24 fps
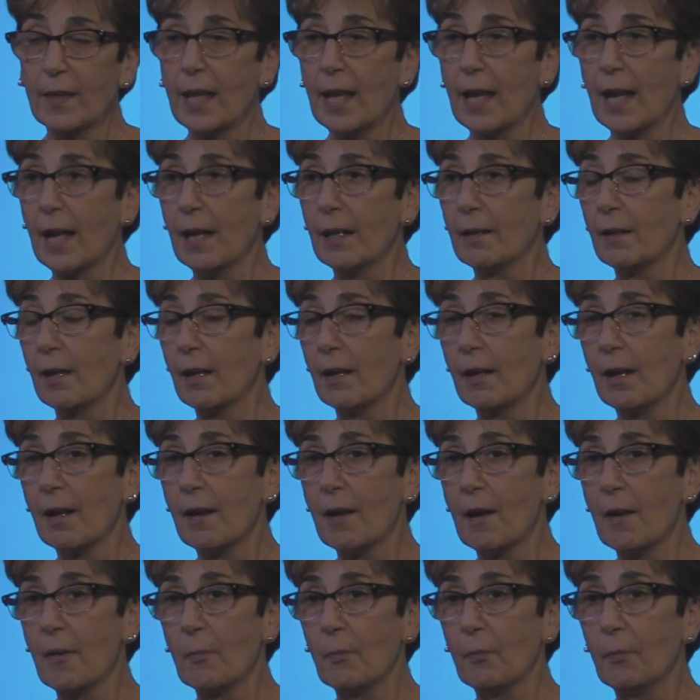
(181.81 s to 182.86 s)
that,
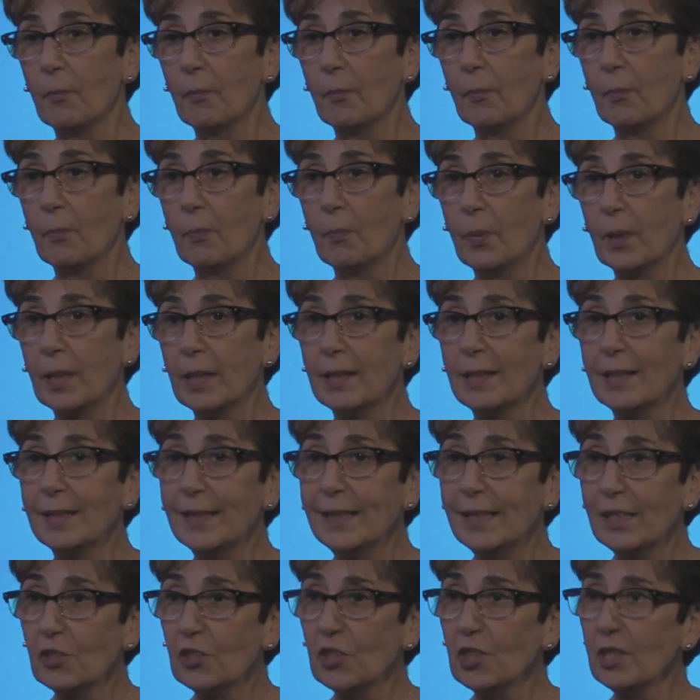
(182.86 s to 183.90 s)
but in
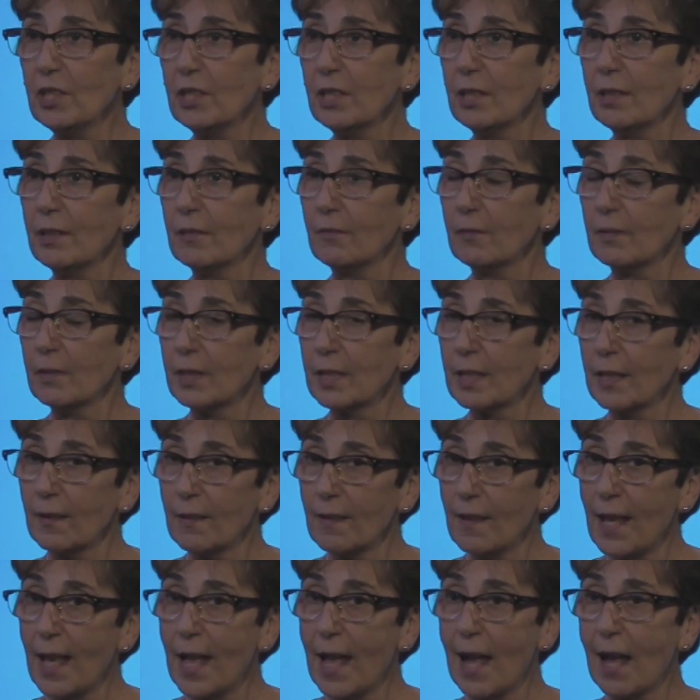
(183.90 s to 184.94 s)
addition to
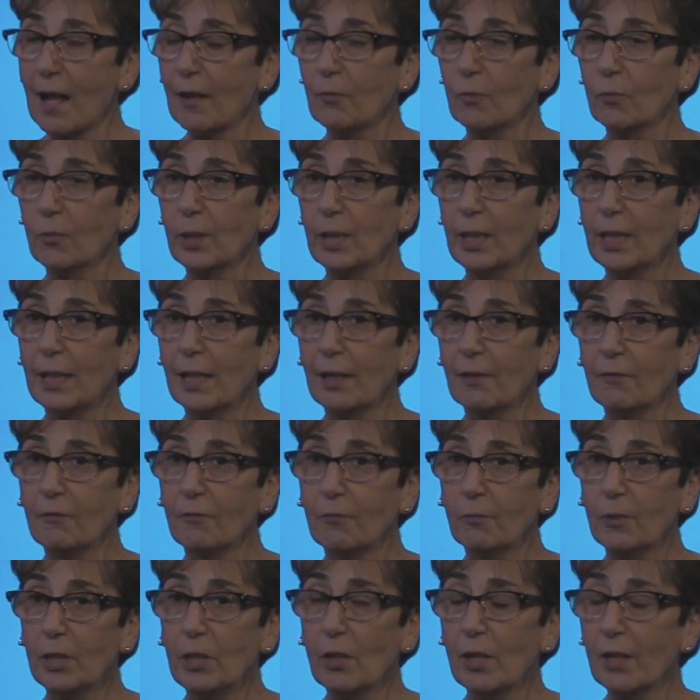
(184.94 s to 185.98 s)
that,
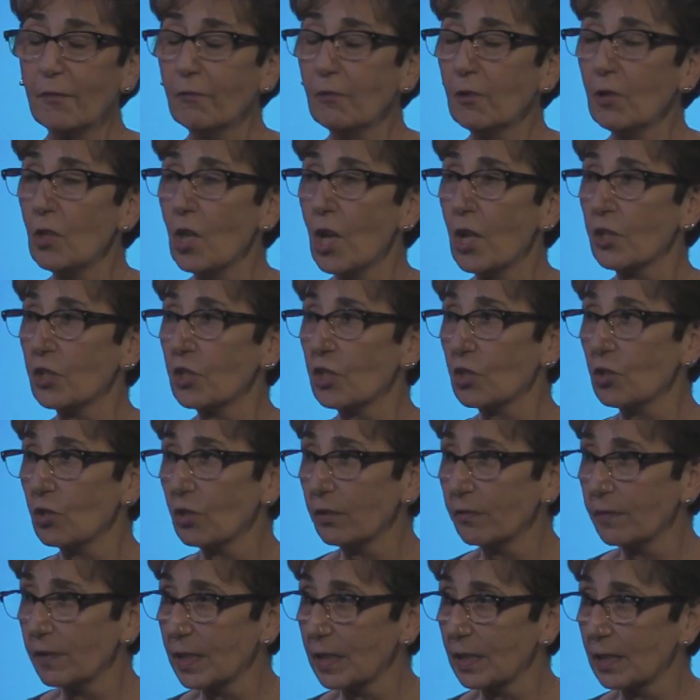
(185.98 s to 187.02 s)
we offer a lot of
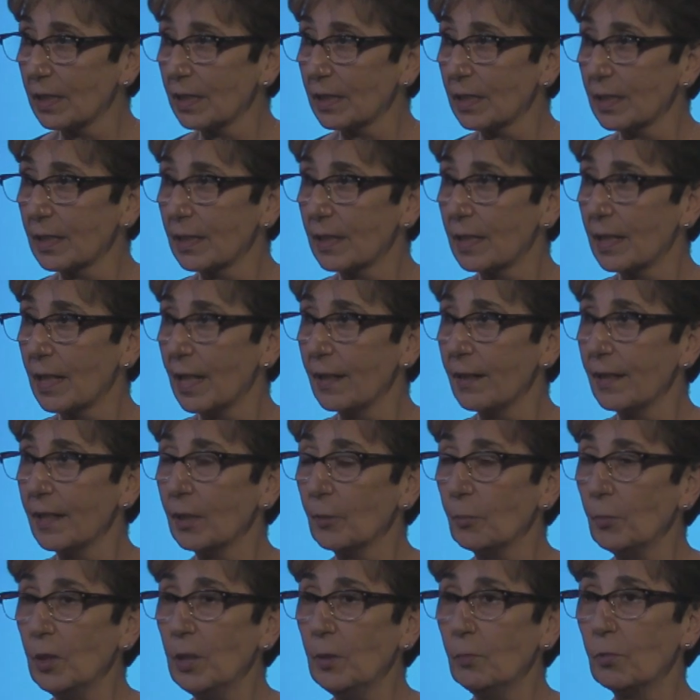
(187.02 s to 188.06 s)
services that I
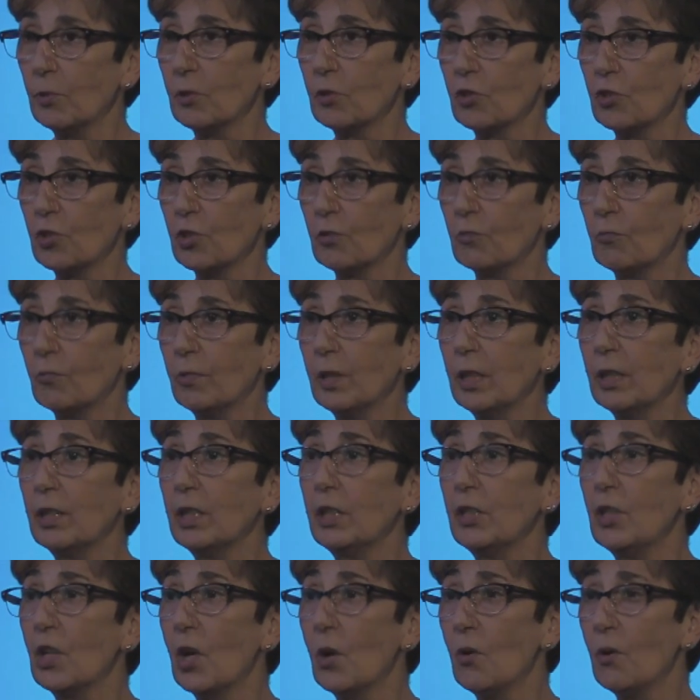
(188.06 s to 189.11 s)
think people should really
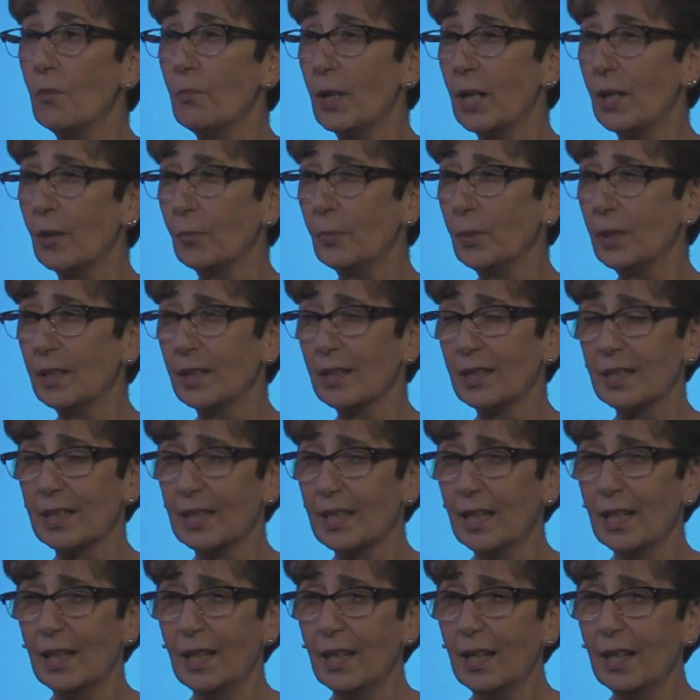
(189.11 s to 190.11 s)
know about, because